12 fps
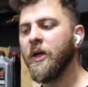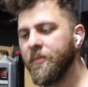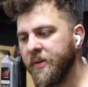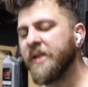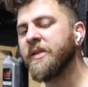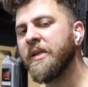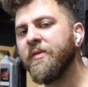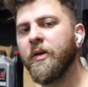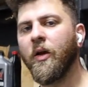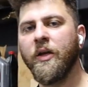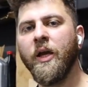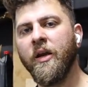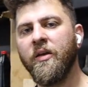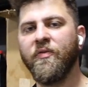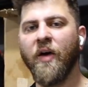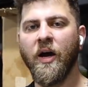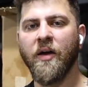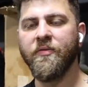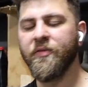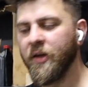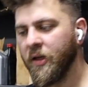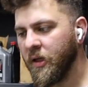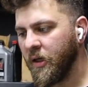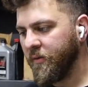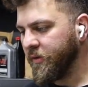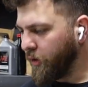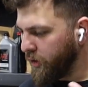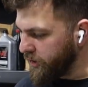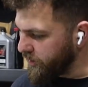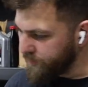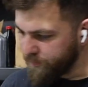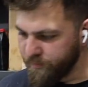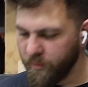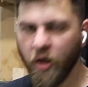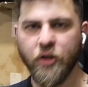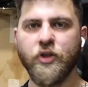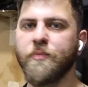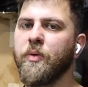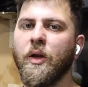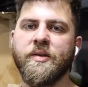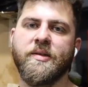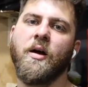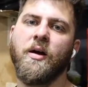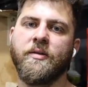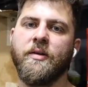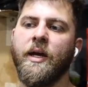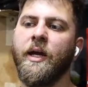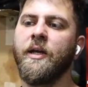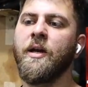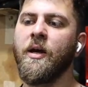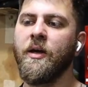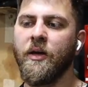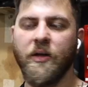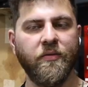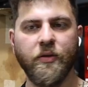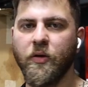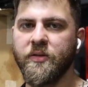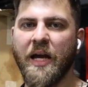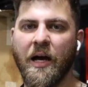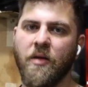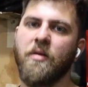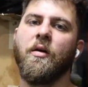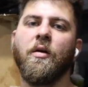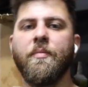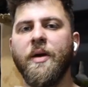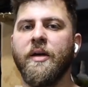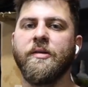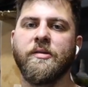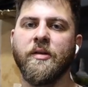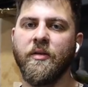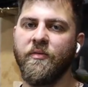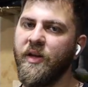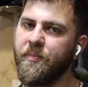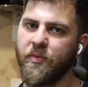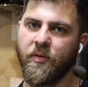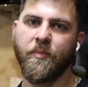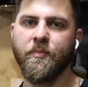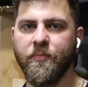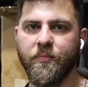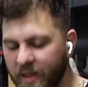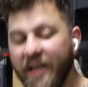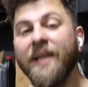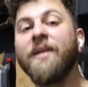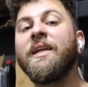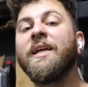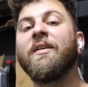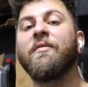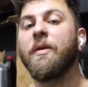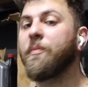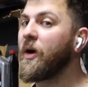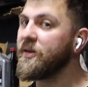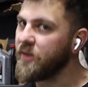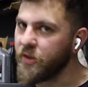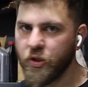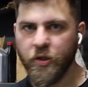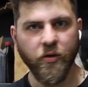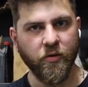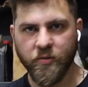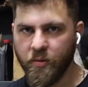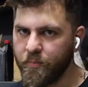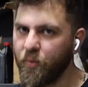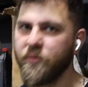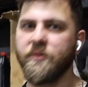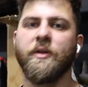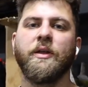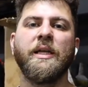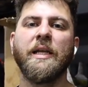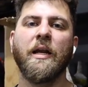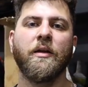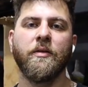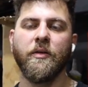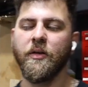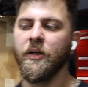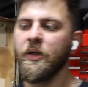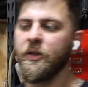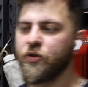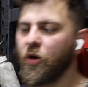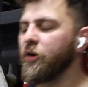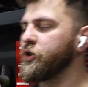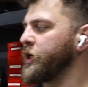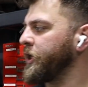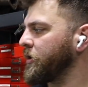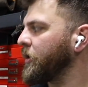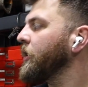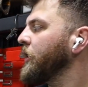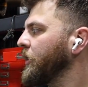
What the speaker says: Because even on E85, even though you're 100 plus octane, even though it's alcohol based and vapor, latent heat of vaporization, you know, to pulls the heat out of the charged air,